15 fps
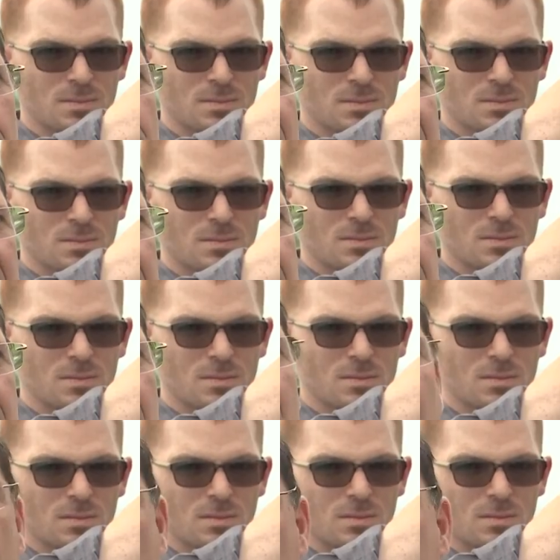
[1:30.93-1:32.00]

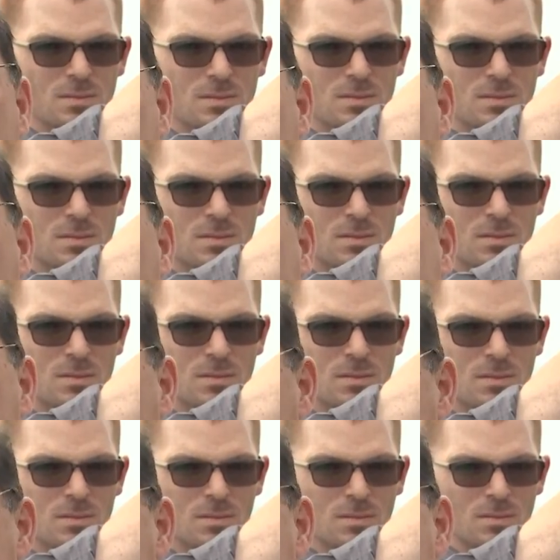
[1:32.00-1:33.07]

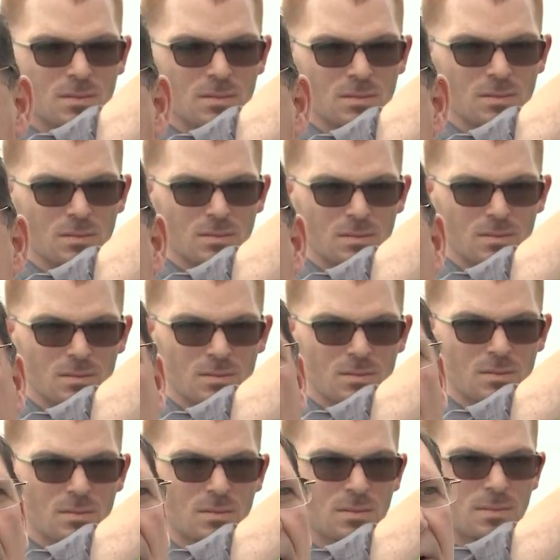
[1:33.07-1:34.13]

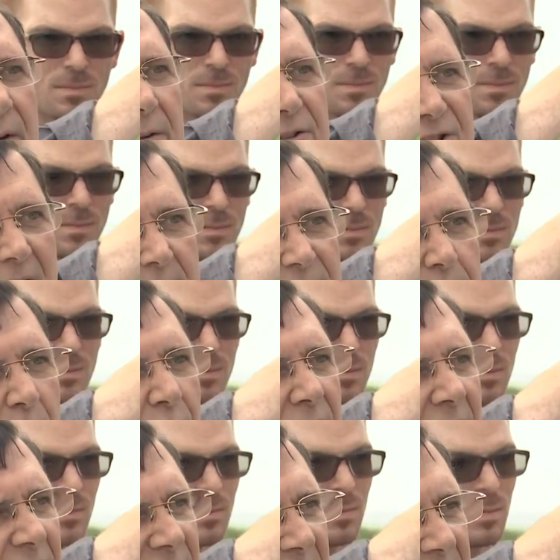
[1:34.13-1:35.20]

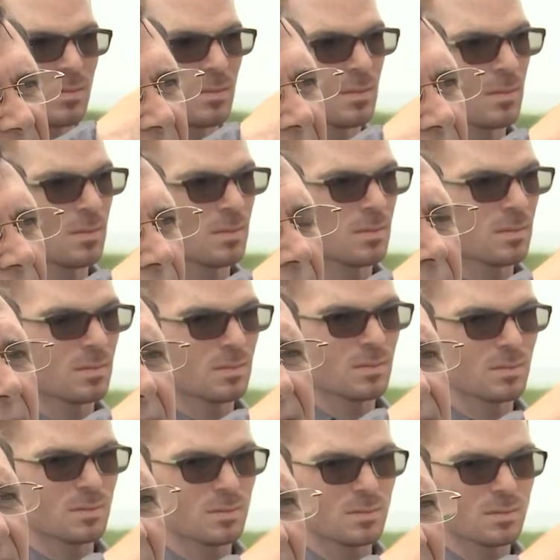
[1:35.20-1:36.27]

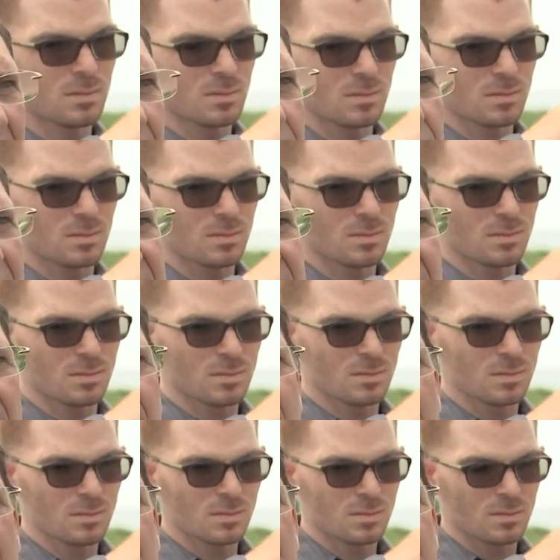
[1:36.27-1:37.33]

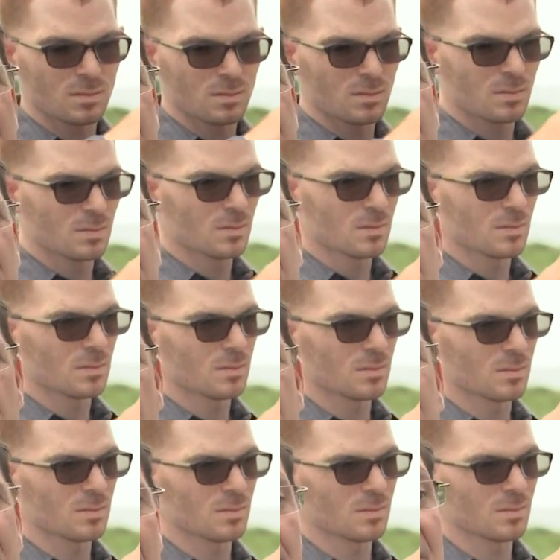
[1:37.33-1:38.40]

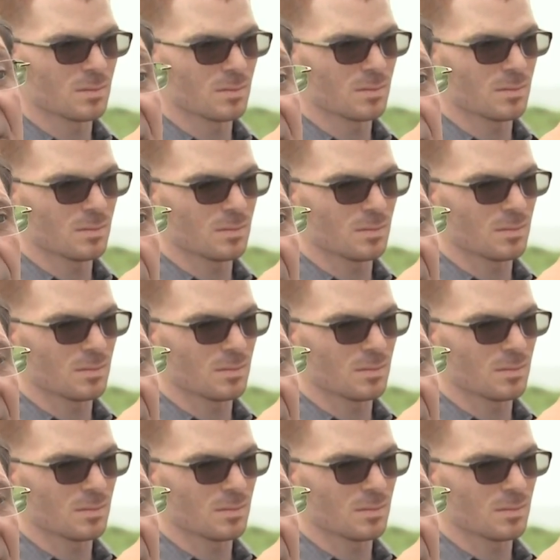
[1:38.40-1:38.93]
No words are spoken by the person on screen.